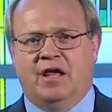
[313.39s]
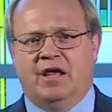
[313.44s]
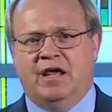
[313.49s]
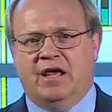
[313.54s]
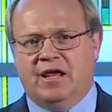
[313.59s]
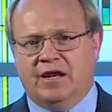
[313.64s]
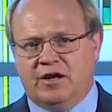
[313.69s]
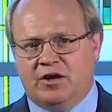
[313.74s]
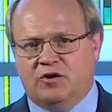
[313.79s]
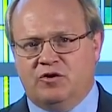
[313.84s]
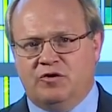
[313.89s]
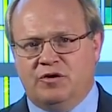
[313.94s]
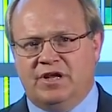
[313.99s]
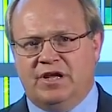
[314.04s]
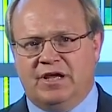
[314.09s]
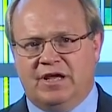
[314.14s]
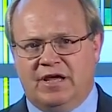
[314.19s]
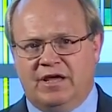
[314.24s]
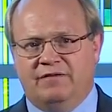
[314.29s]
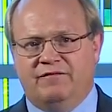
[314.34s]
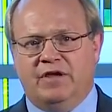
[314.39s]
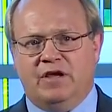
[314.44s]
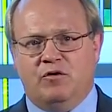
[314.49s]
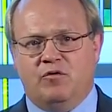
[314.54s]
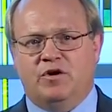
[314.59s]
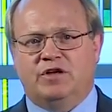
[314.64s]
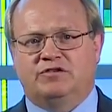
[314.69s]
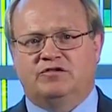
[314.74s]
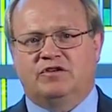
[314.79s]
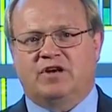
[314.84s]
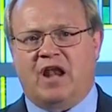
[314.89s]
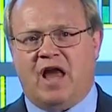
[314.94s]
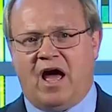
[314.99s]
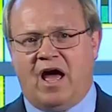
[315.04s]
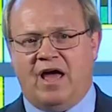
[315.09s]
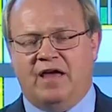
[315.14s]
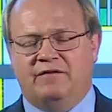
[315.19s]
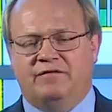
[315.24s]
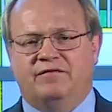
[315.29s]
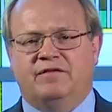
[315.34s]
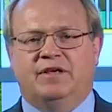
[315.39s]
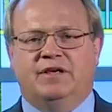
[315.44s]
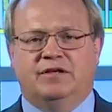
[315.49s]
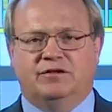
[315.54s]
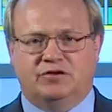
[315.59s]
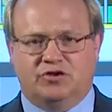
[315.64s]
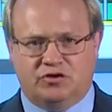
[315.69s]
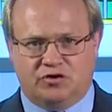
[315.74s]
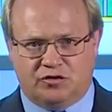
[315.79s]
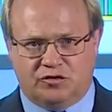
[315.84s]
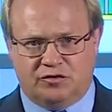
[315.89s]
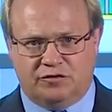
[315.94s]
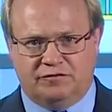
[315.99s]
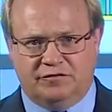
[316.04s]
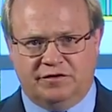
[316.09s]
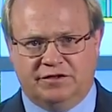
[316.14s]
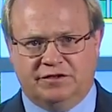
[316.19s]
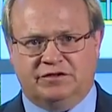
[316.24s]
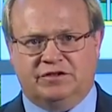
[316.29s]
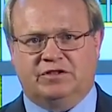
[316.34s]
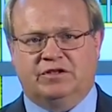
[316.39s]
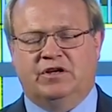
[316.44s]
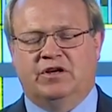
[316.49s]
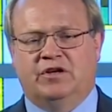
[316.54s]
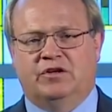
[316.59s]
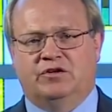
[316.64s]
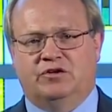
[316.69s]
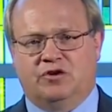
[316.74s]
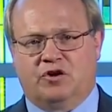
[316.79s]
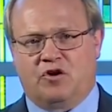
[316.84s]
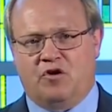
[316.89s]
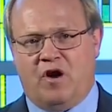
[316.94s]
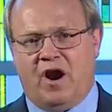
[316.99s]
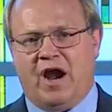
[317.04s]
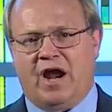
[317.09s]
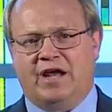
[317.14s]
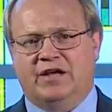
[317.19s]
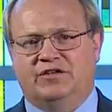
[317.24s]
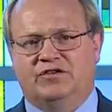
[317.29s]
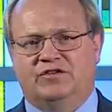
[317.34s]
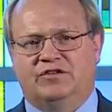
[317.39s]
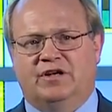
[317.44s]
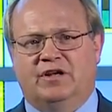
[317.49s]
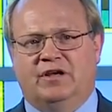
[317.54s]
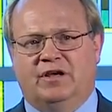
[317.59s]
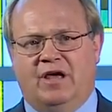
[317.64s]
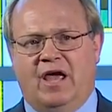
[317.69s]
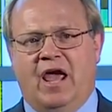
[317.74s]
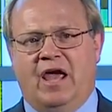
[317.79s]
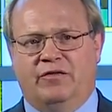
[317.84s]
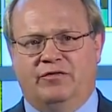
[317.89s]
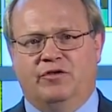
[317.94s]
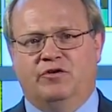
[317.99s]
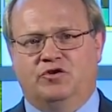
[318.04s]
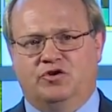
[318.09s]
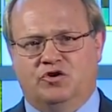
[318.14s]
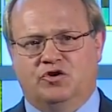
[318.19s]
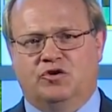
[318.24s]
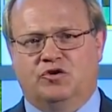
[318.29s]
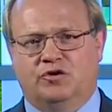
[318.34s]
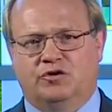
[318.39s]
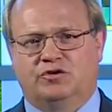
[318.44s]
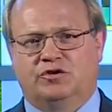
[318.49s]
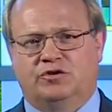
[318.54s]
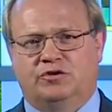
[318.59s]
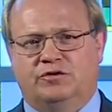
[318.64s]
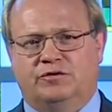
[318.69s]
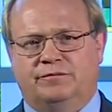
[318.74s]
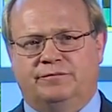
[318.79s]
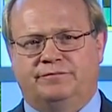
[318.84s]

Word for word: including giving one's life in service to Christ and the church.